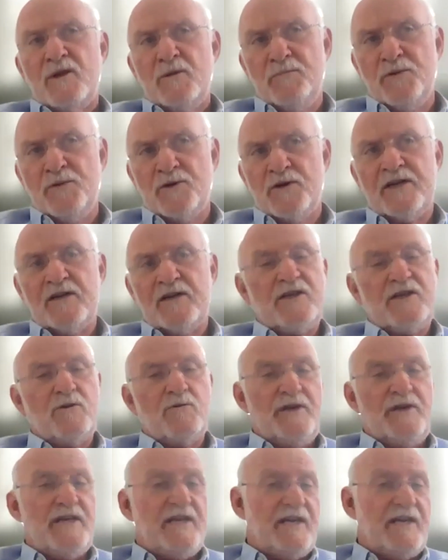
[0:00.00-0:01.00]
particularly
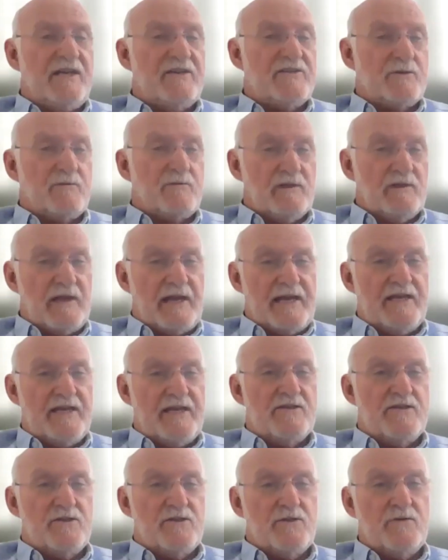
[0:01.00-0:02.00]
reading as it
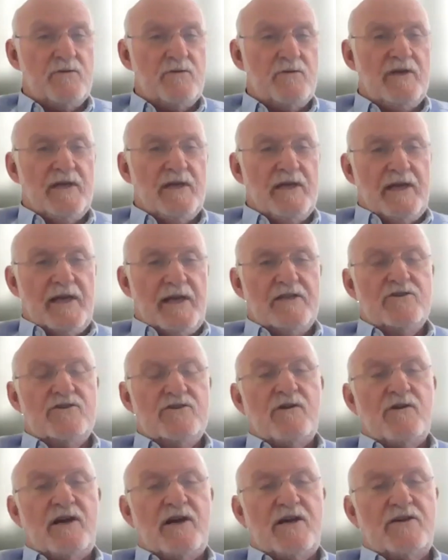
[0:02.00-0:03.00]
related to
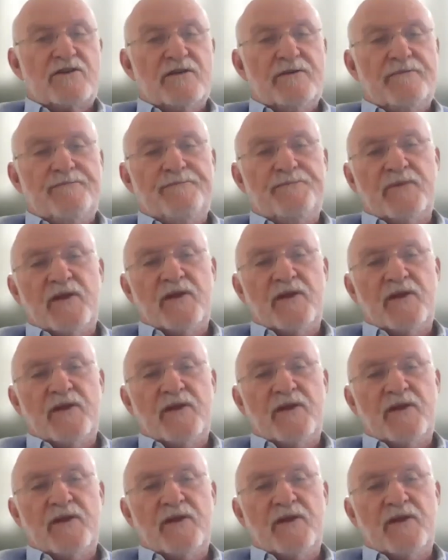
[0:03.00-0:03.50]
instruction.